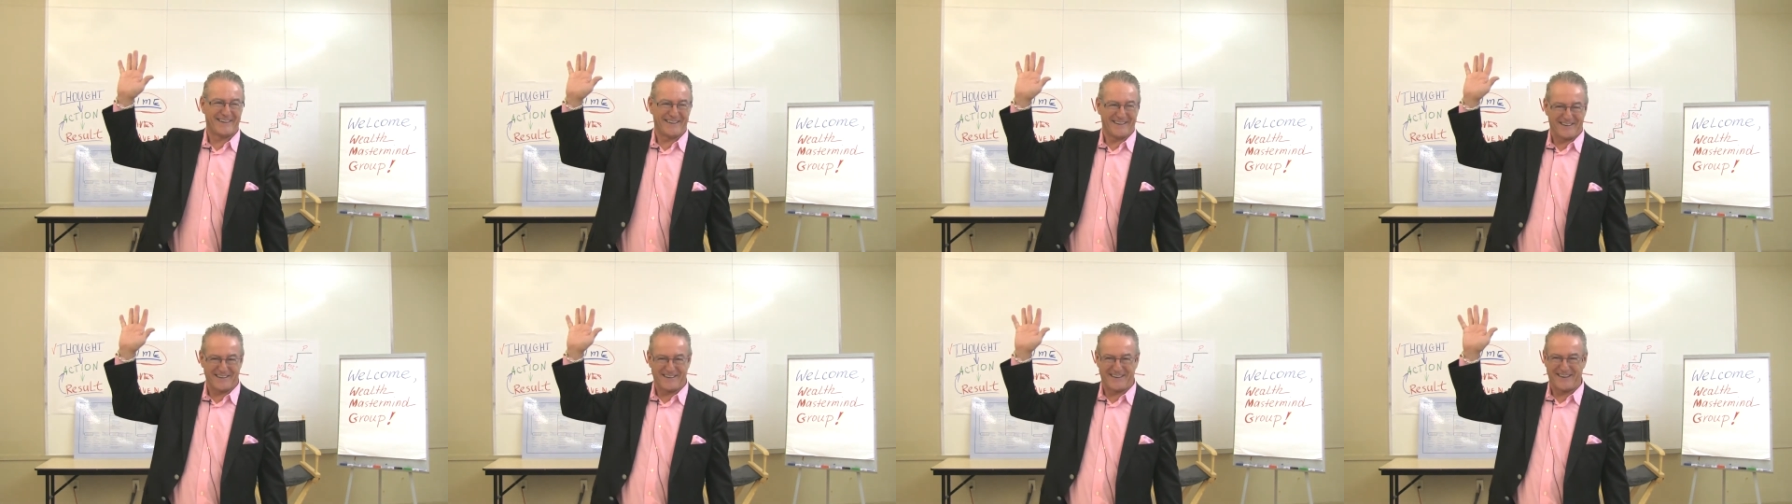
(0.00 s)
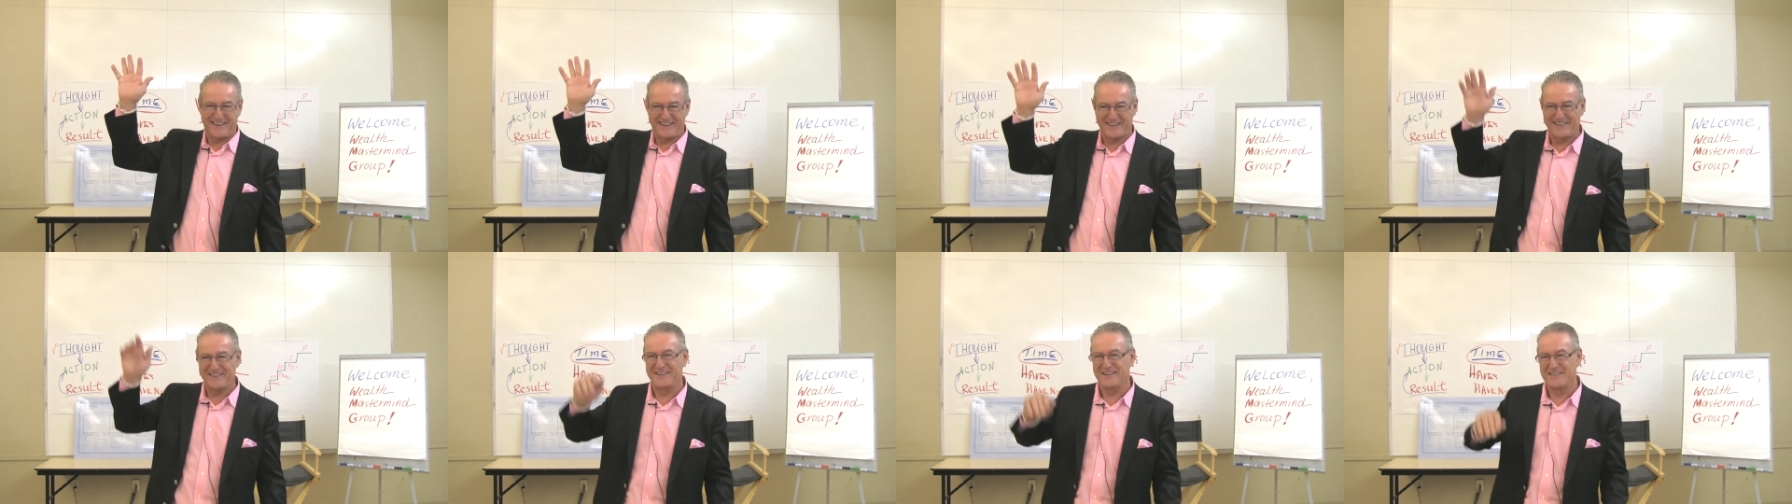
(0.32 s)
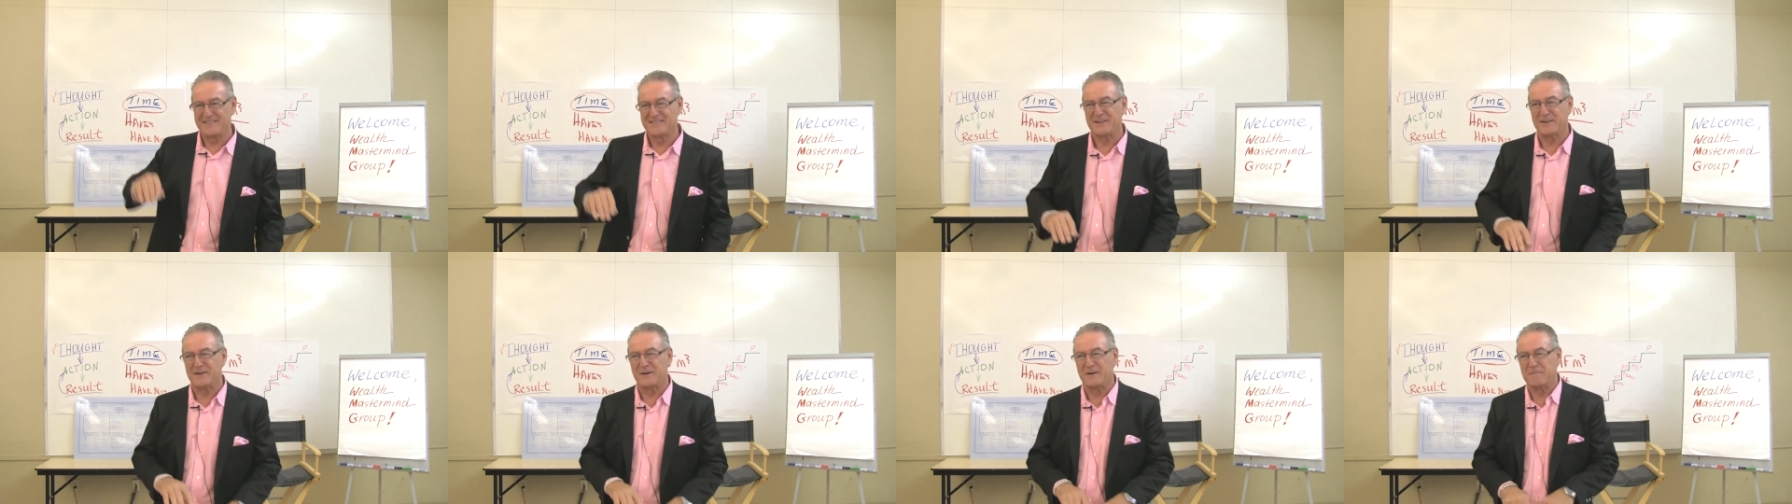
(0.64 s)
Okay,
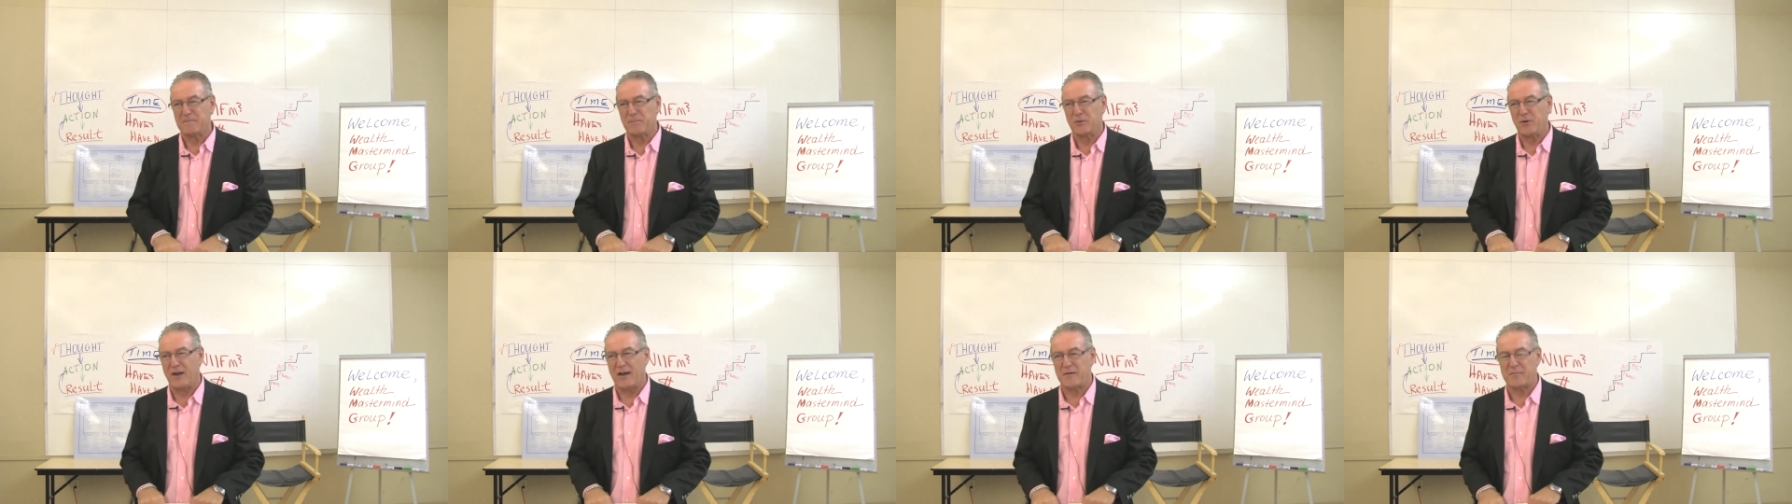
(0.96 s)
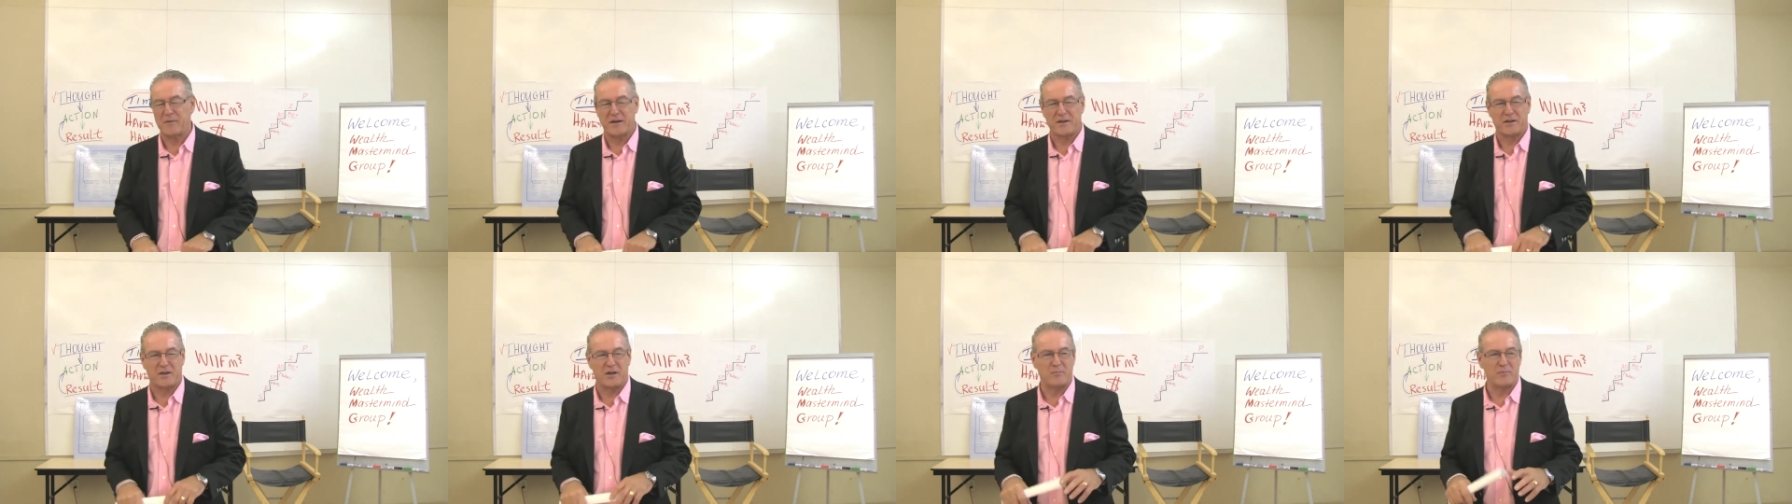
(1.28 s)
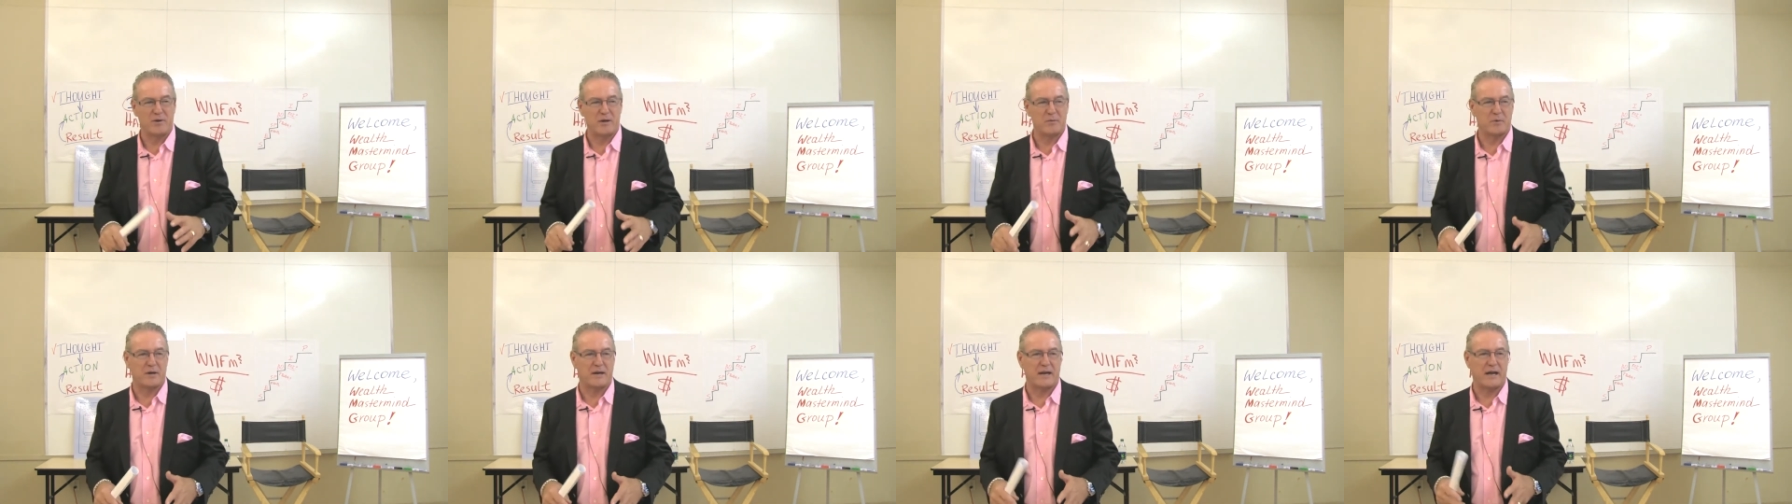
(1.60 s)
good. So you have my
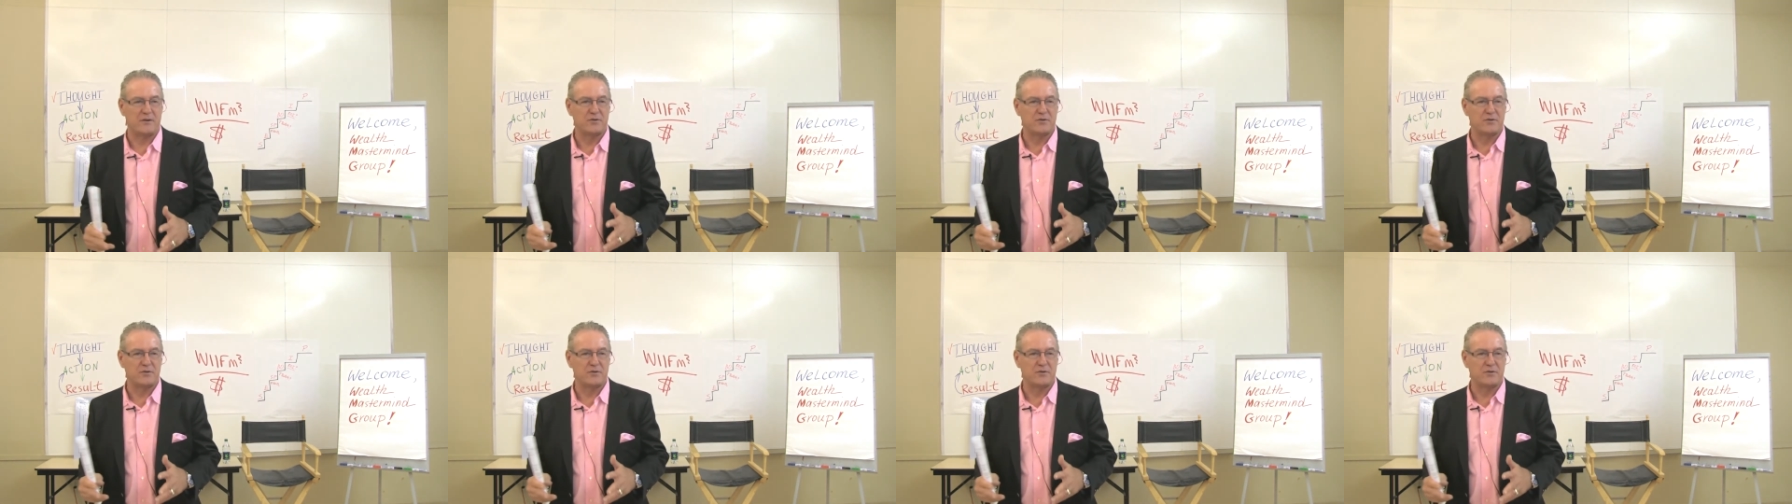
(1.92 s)
commitment.